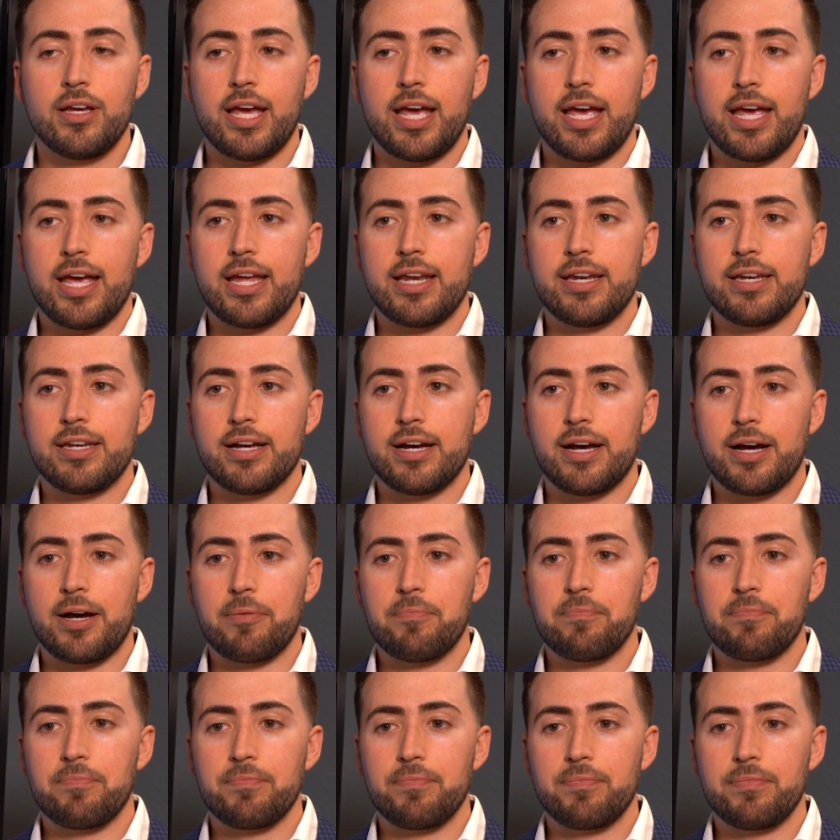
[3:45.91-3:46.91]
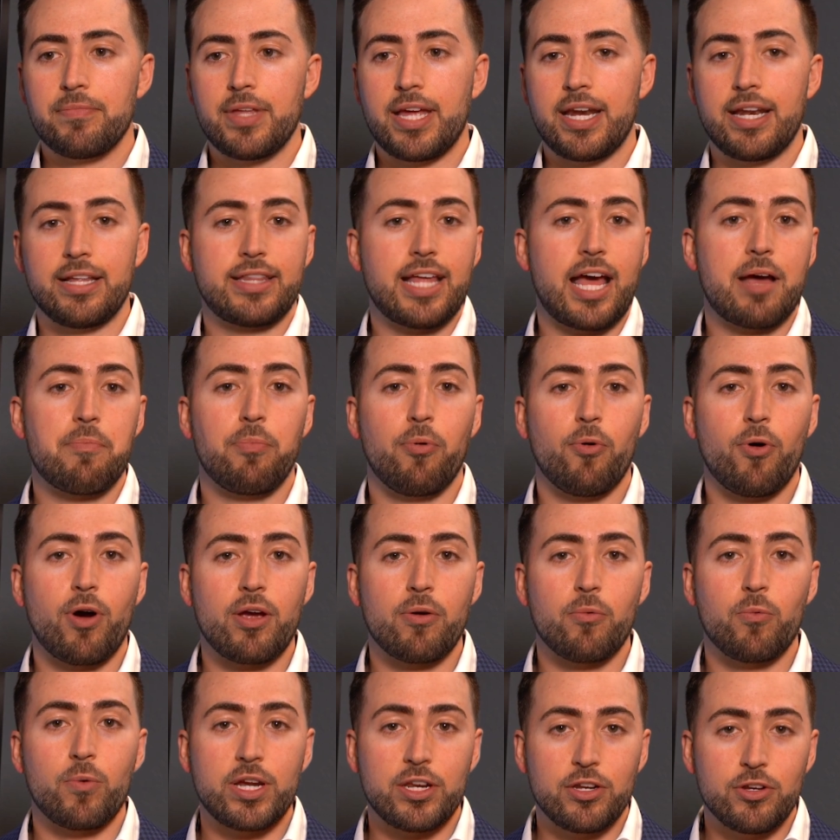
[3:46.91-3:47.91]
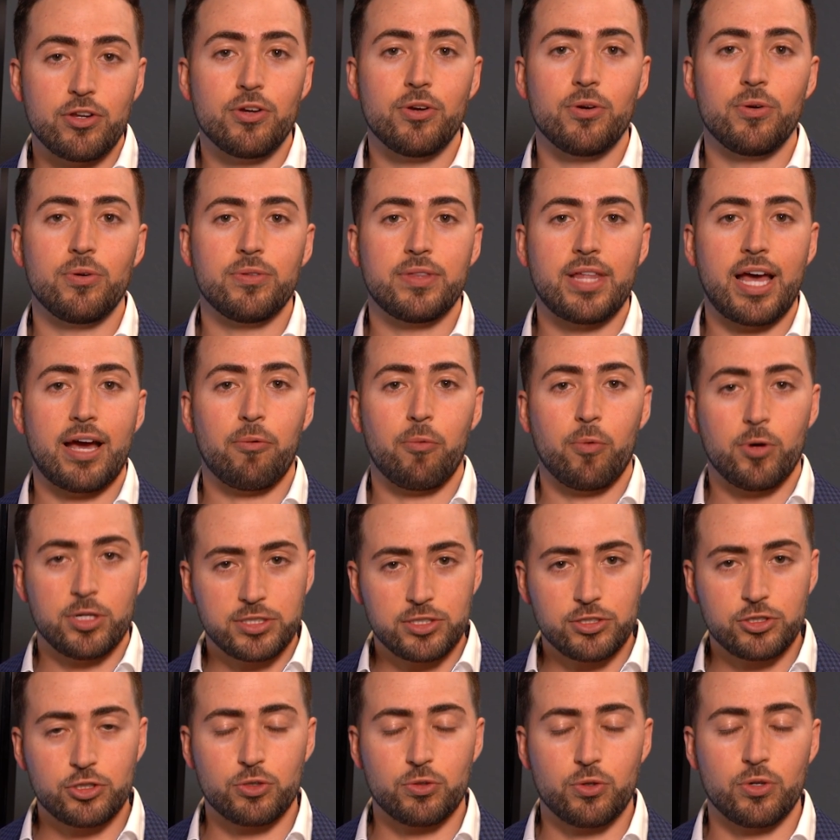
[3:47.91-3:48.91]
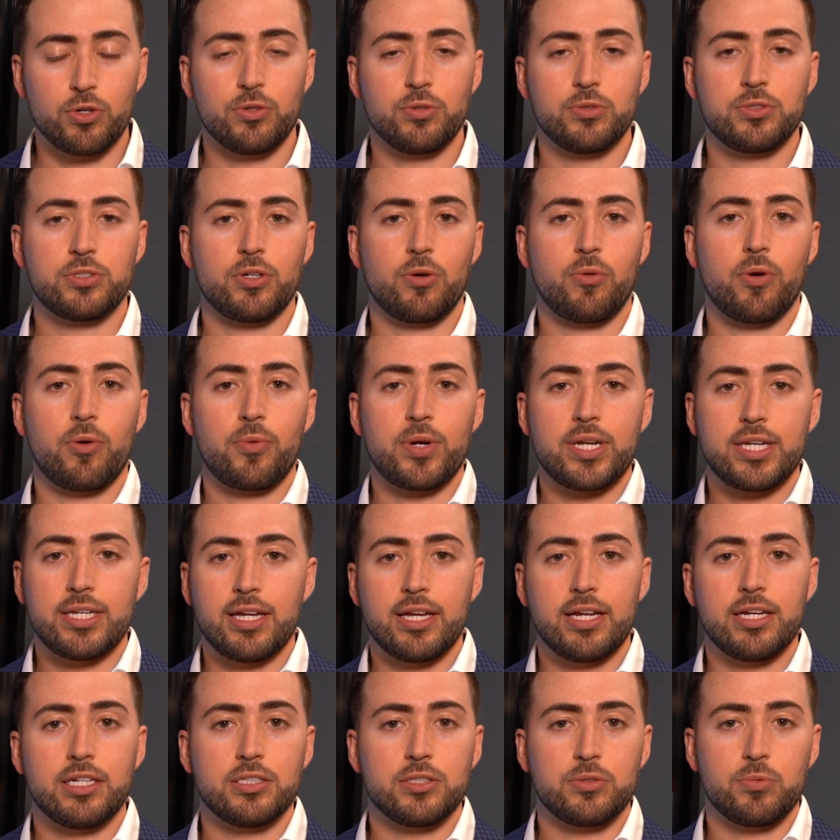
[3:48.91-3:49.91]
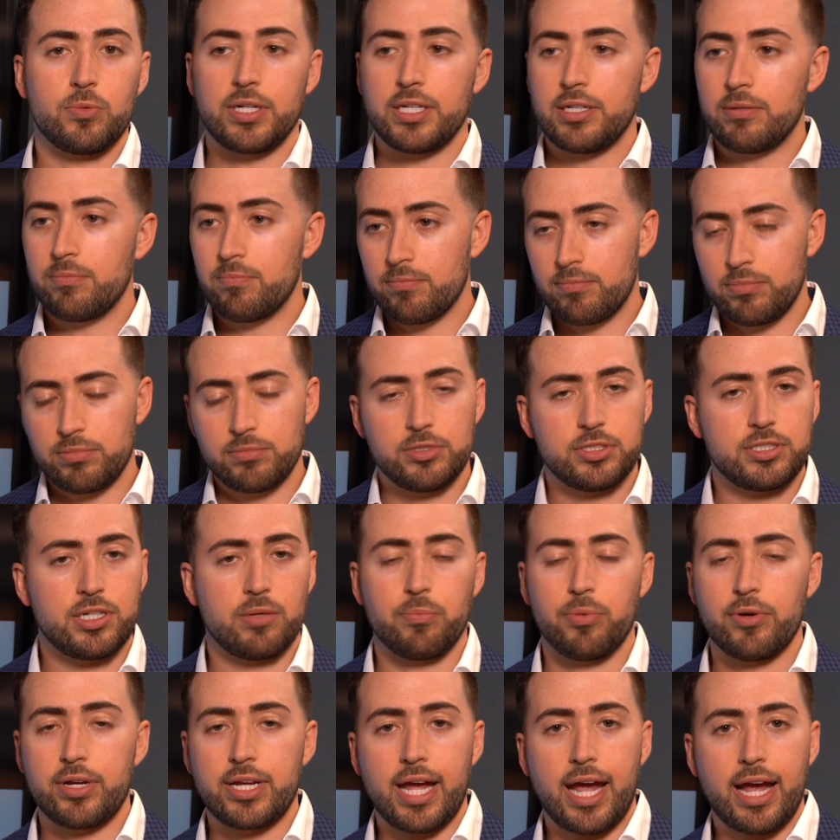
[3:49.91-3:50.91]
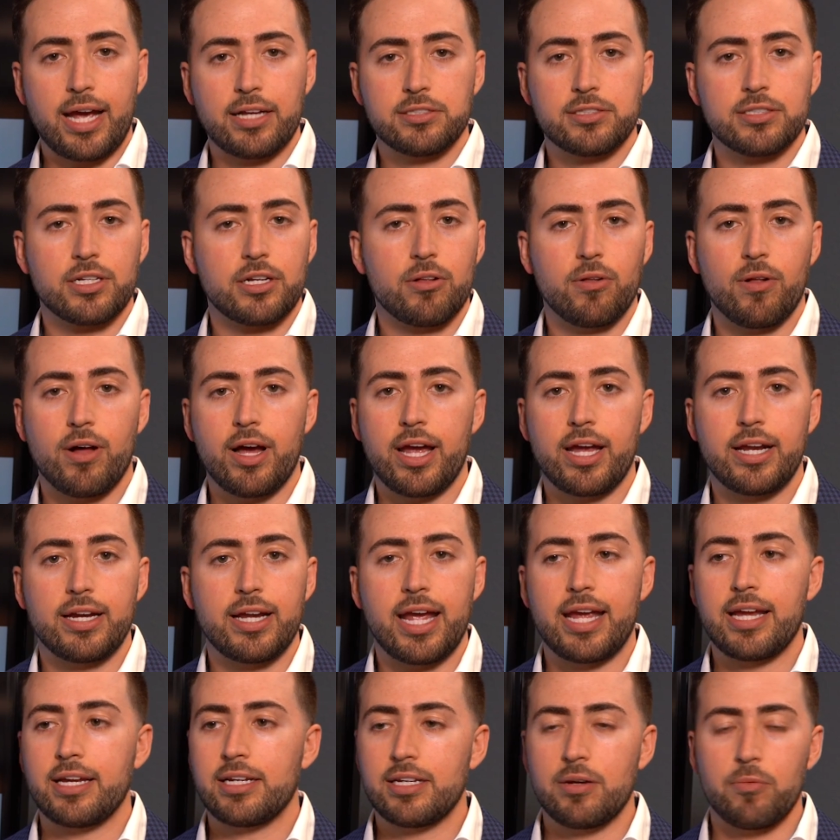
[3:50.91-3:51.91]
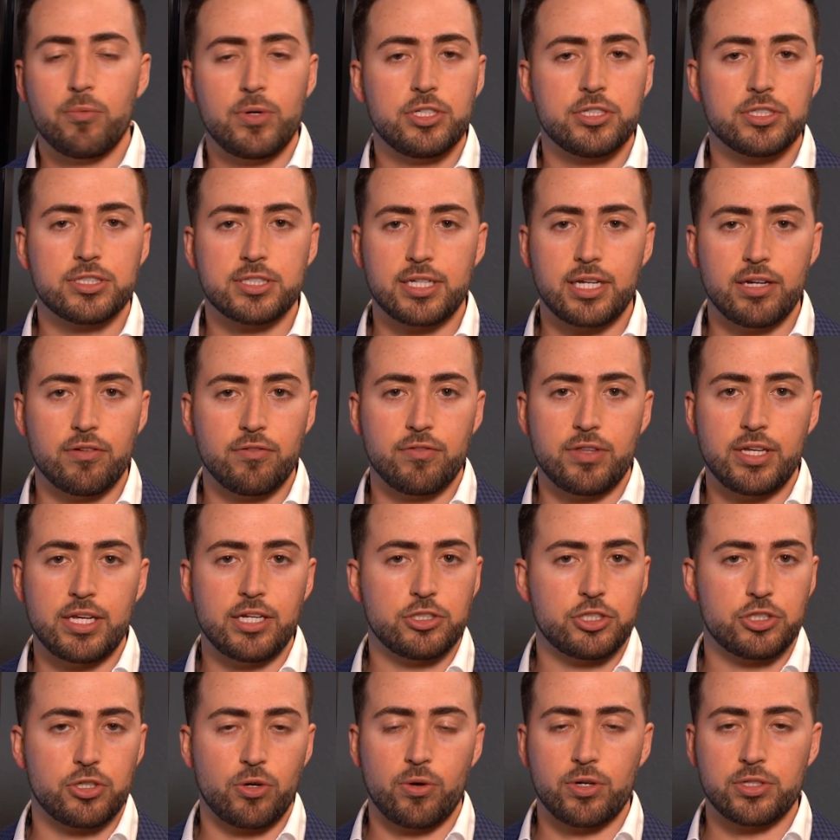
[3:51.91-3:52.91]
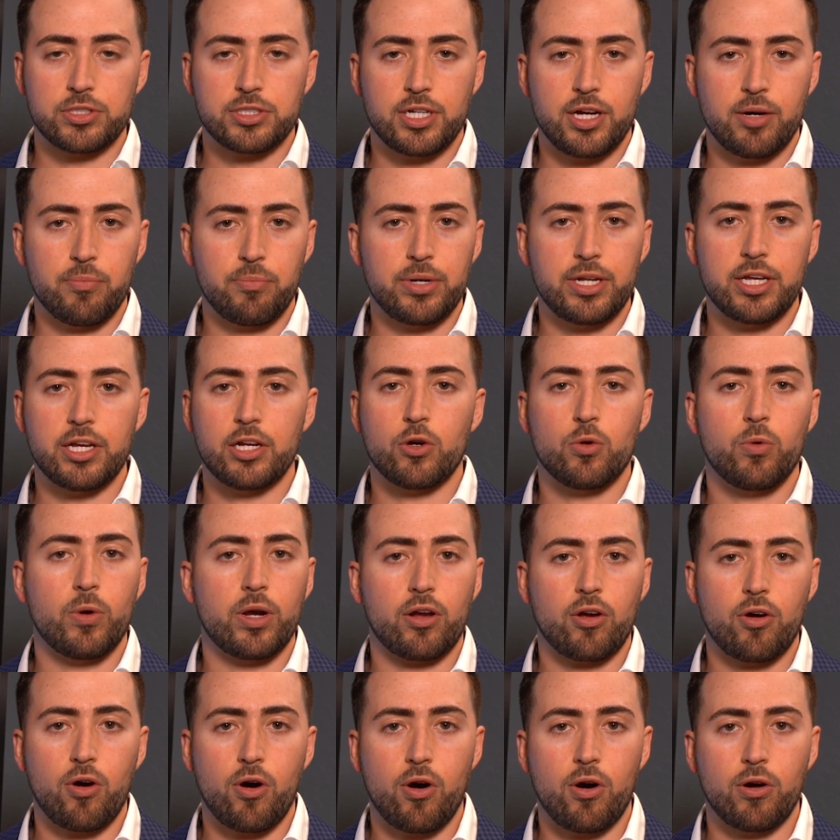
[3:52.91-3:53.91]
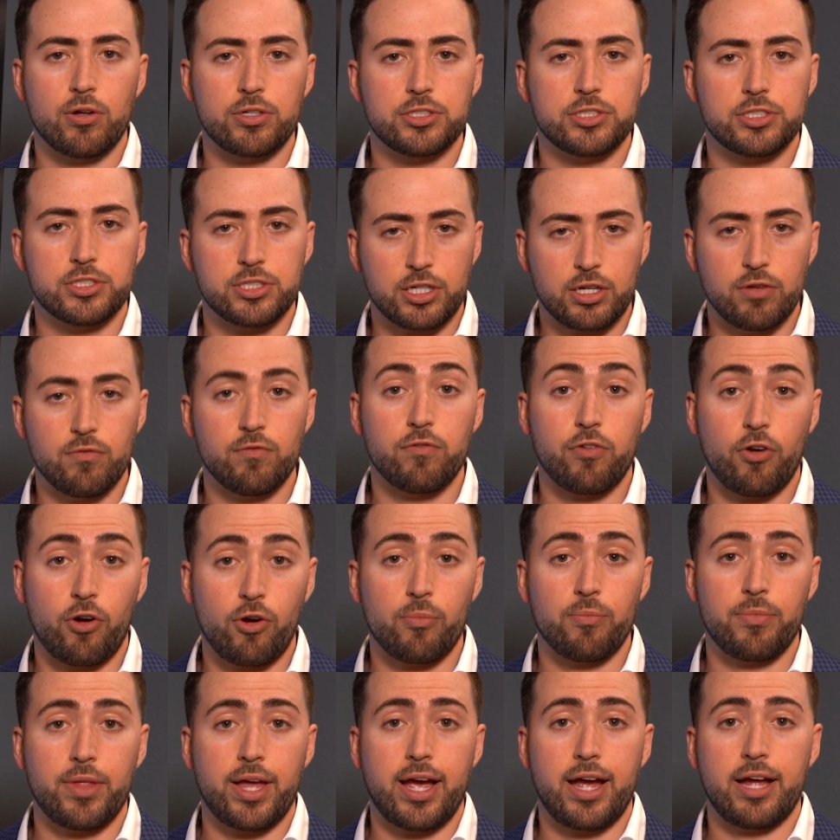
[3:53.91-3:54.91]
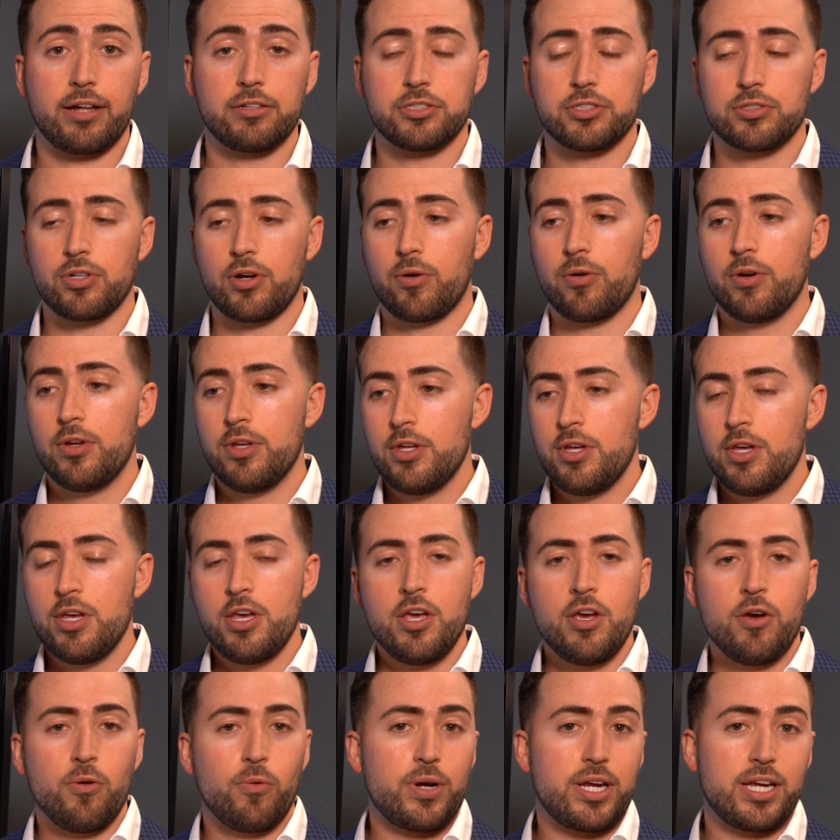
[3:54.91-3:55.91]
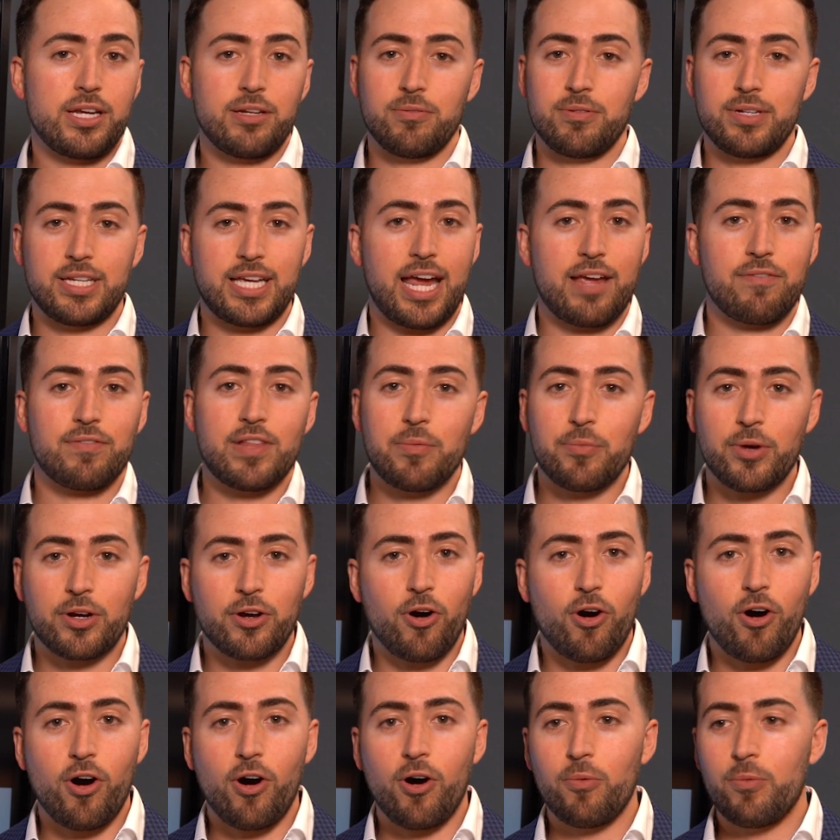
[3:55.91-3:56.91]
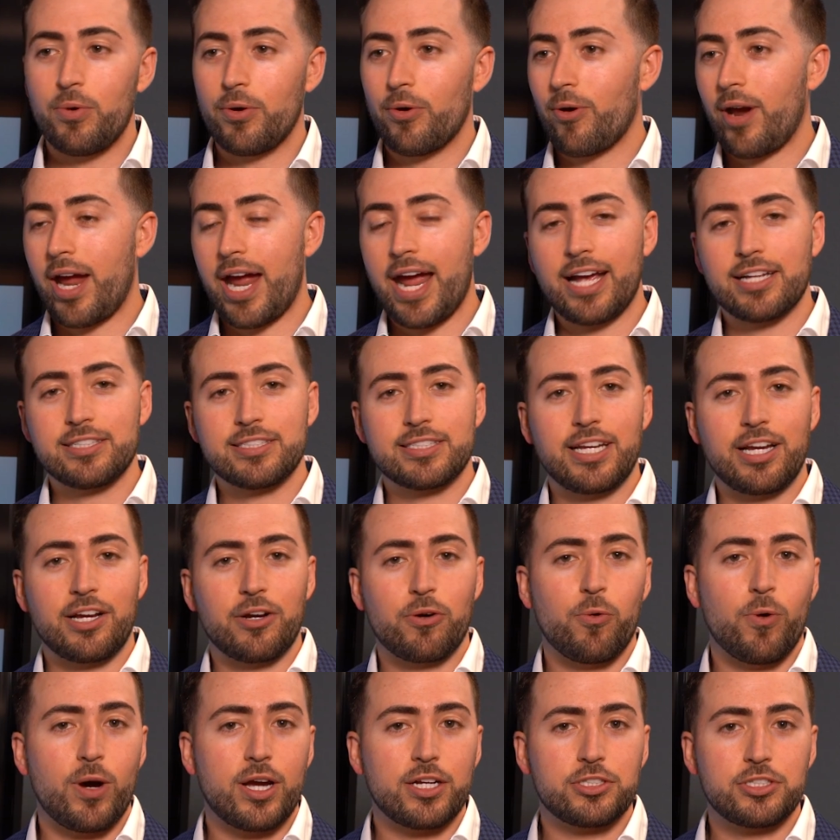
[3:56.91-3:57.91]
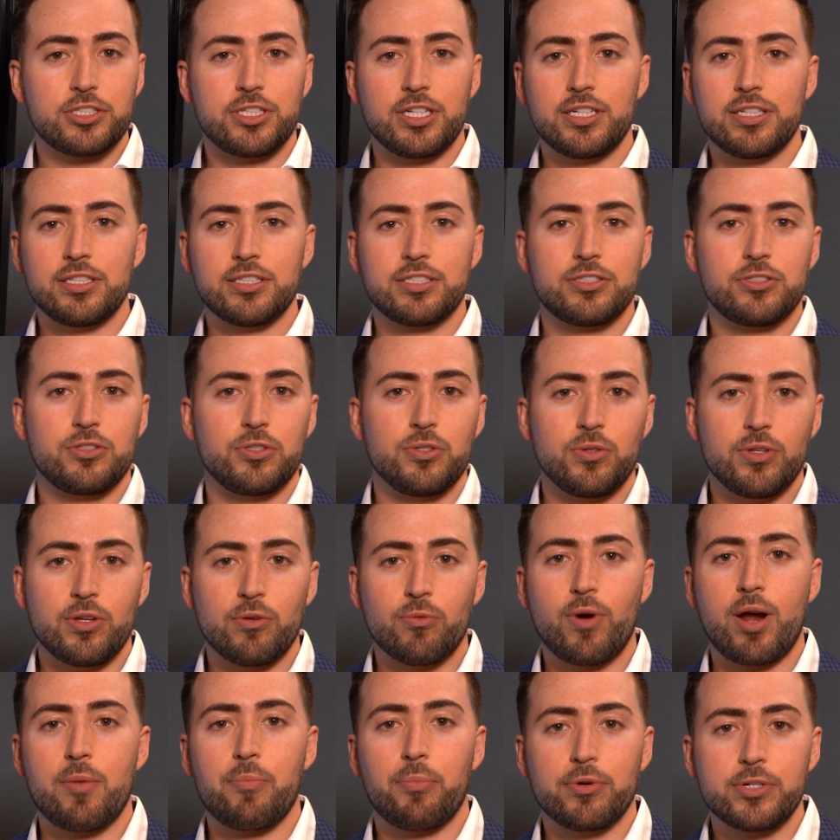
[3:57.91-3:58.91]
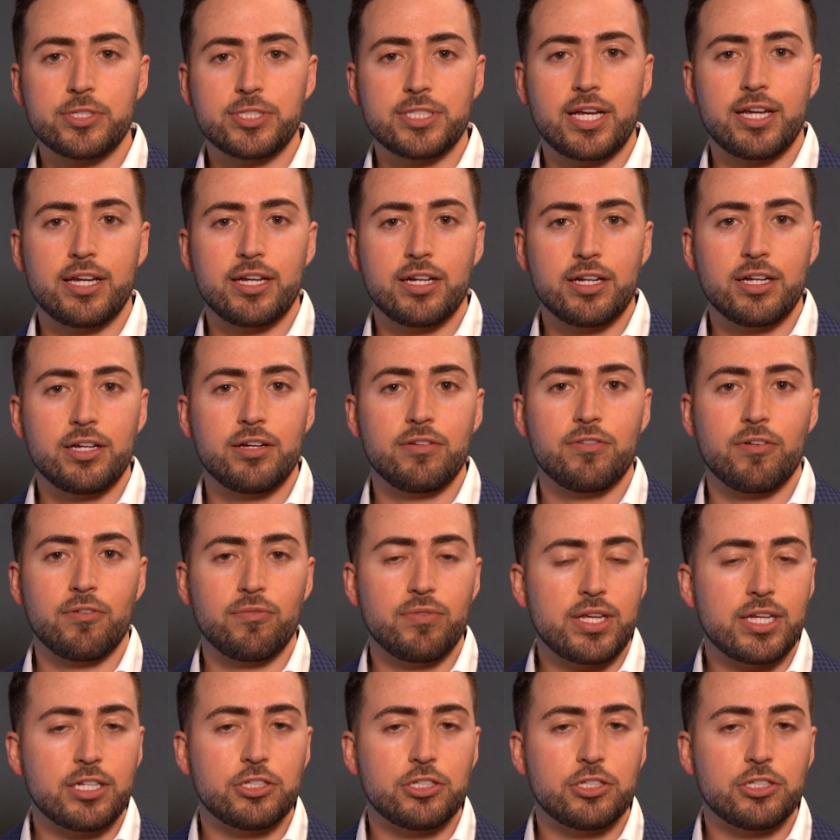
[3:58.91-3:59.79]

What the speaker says: And at that point, we knew that wasn't true. So what we did is we simply asked the client, hey, can we just give the insurance company a quick call just to confirm that? So we gave them a call. We were asking questions to the representative of the